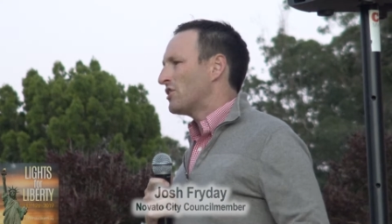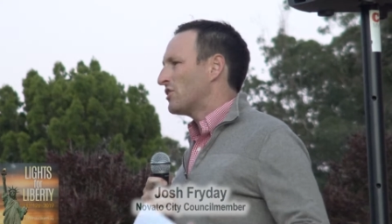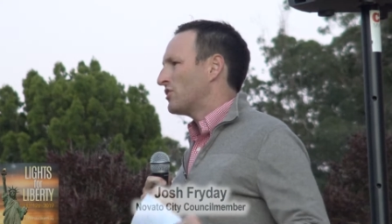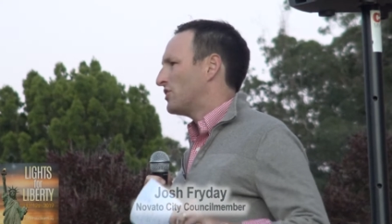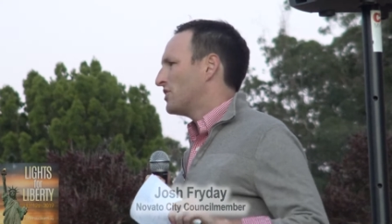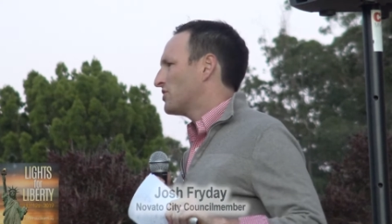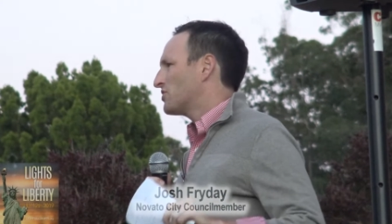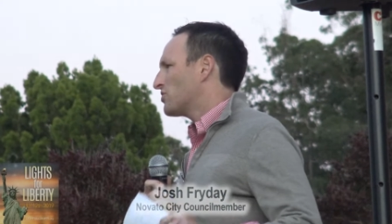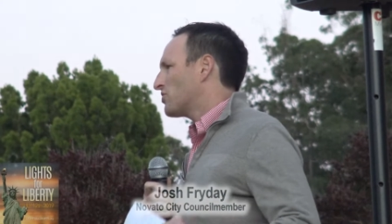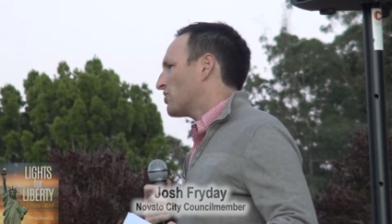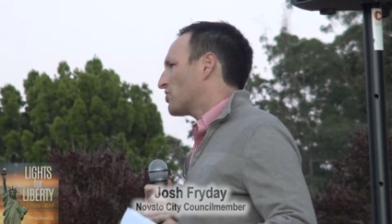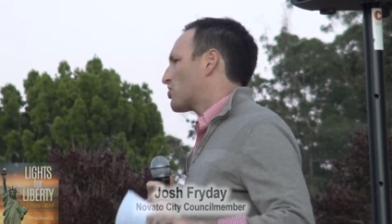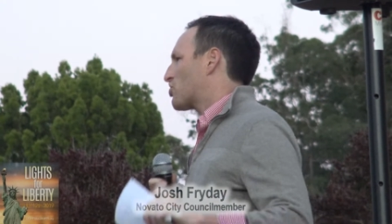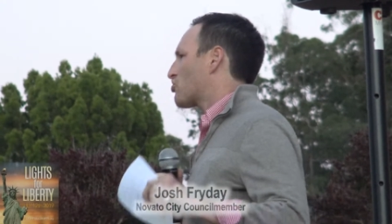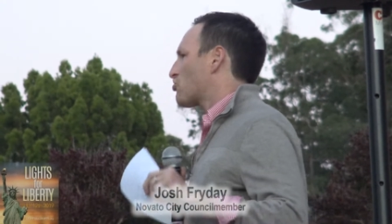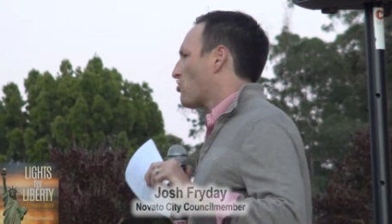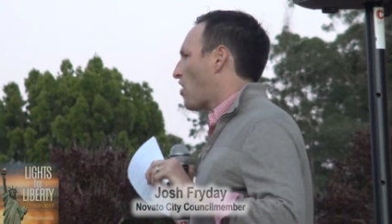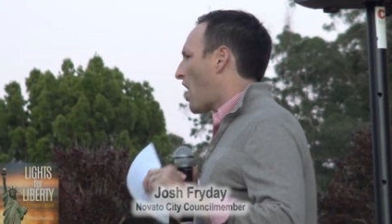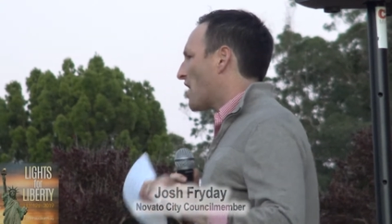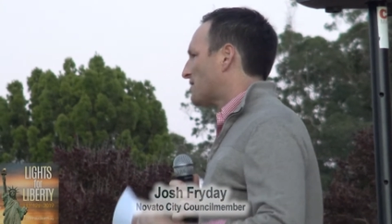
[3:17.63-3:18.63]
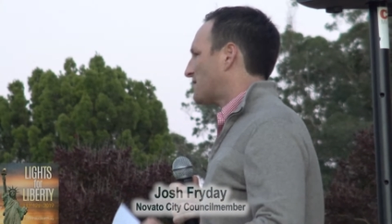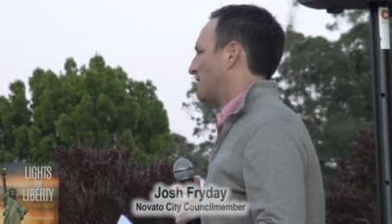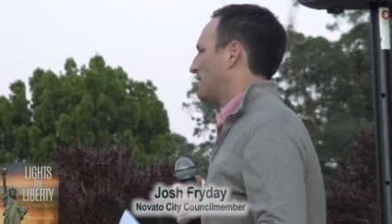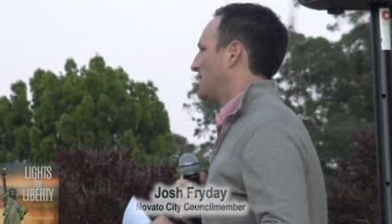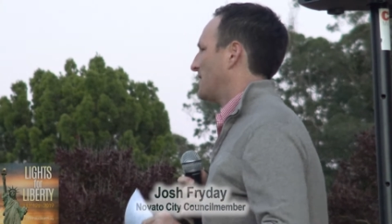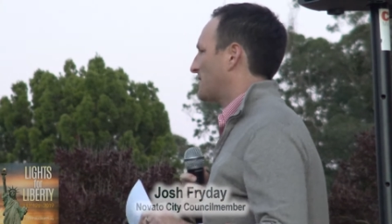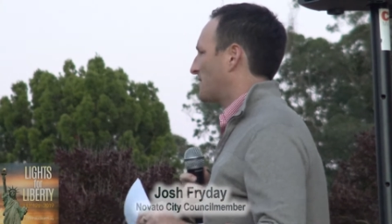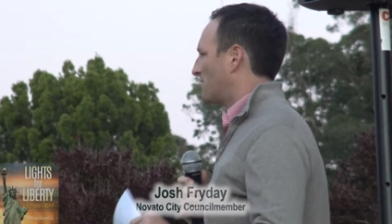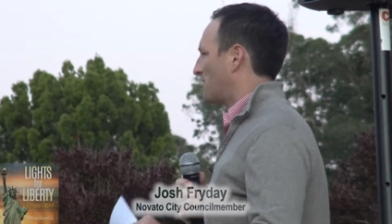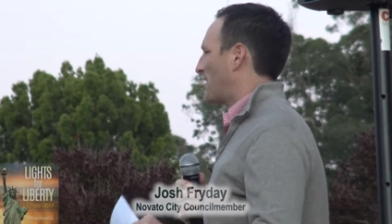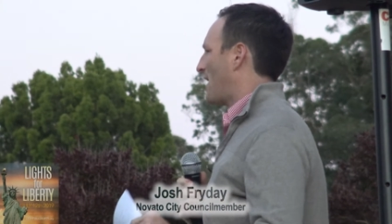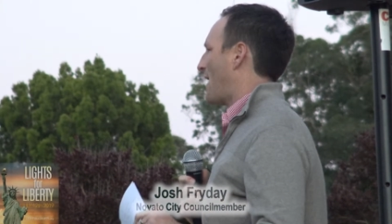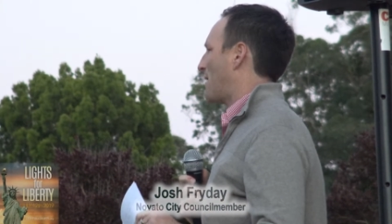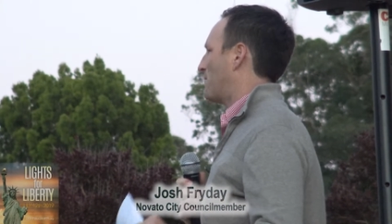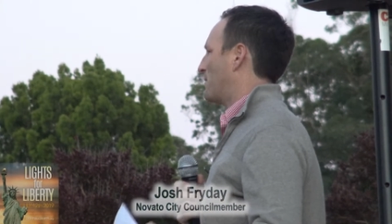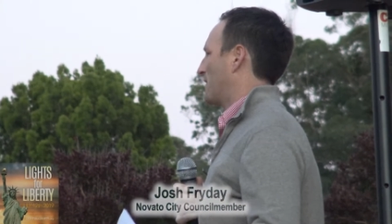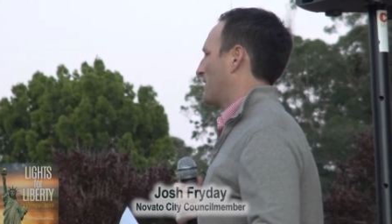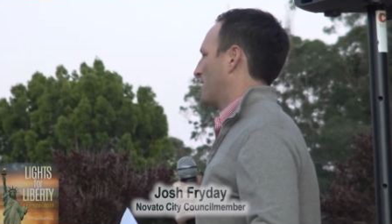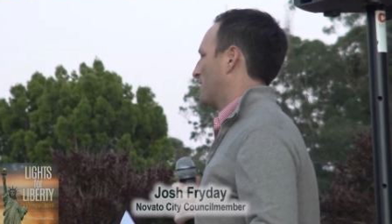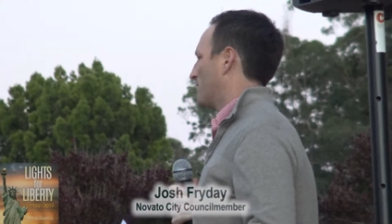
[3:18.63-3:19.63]
These are atrocities that are
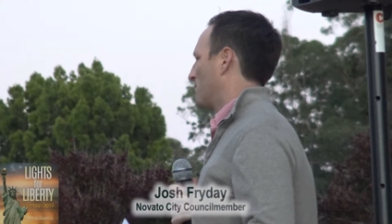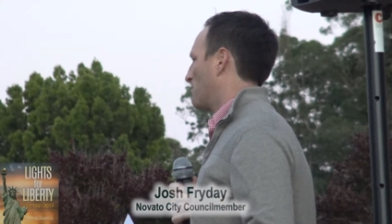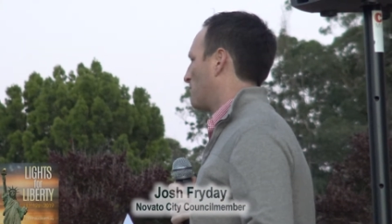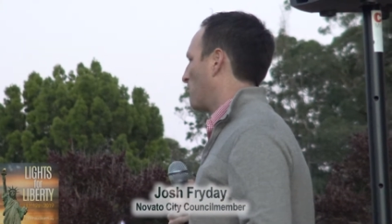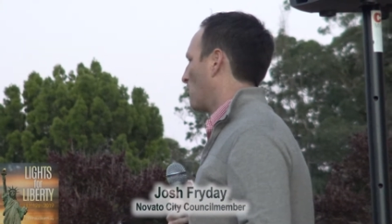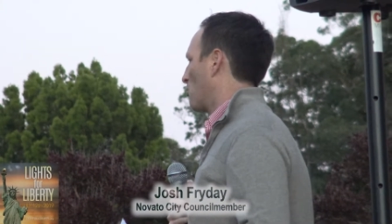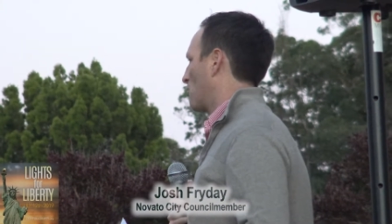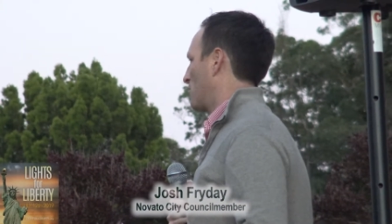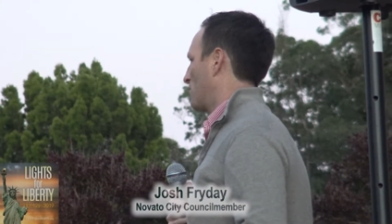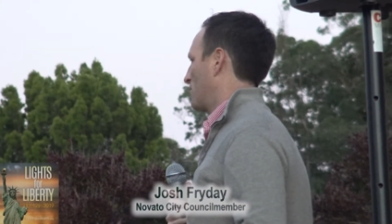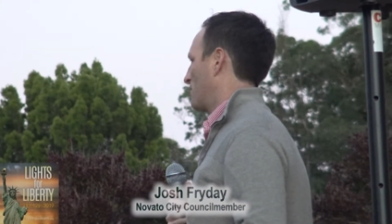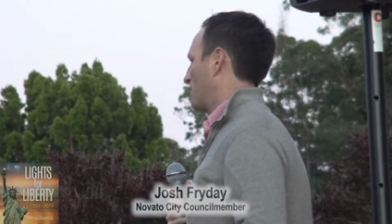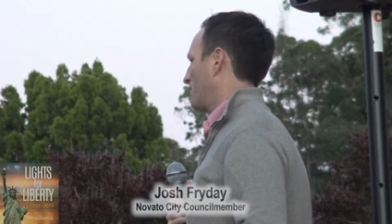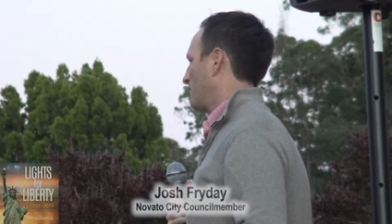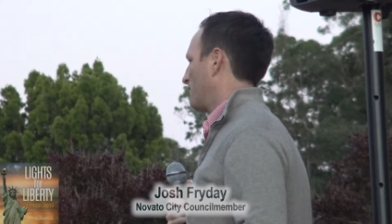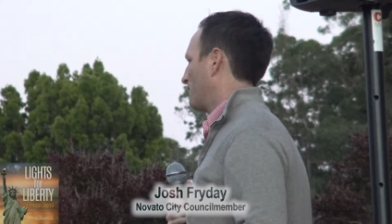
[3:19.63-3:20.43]
happening at the border.